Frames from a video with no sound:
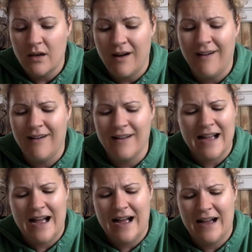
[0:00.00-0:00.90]
Oh,
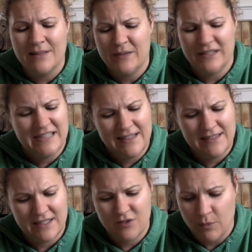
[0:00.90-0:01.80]
God,
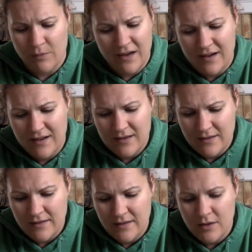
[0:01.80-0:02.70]
protect Tituba.
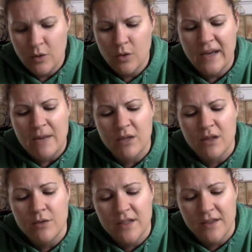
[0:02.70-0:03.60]
Who came
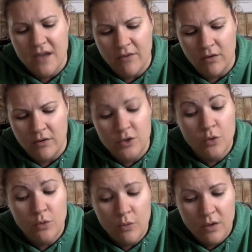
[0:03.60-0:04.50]
with you to the devil?
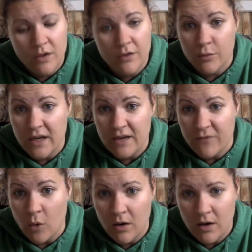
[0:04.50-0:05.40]
2, 3,
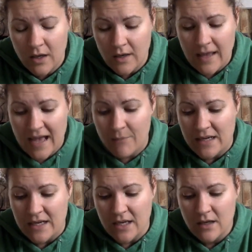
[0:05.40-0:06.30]
4? How
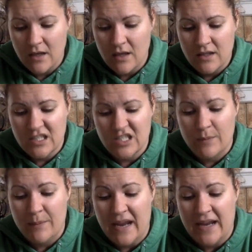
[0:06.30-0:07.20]
many?
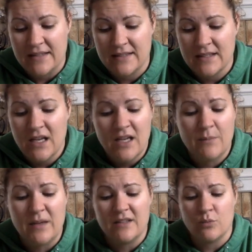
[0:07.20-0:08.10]
Tituba pants
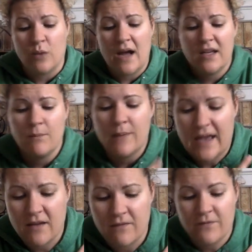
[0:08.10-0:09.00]
and begins rocking
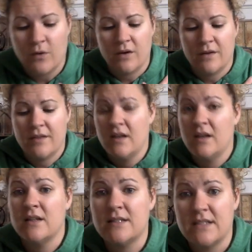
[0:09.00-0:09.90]
back and forth
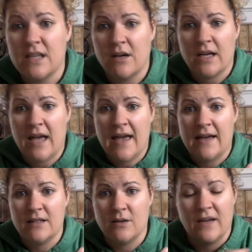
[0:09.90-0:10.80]
and staring
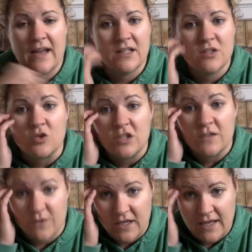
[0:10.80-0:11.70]
ahead, okay? So she's
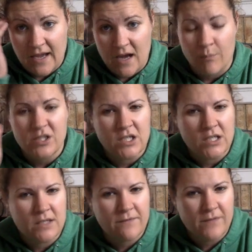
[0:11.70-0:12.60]
freaking out, but
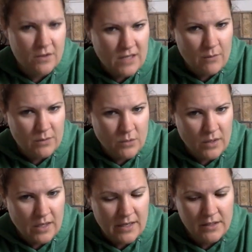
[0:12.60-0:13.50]
she figures out what's
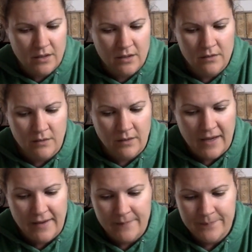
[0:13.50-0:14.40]
going on here,
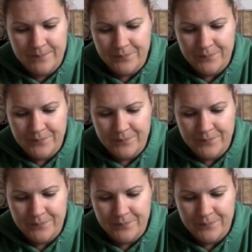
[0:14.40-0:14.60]
okay?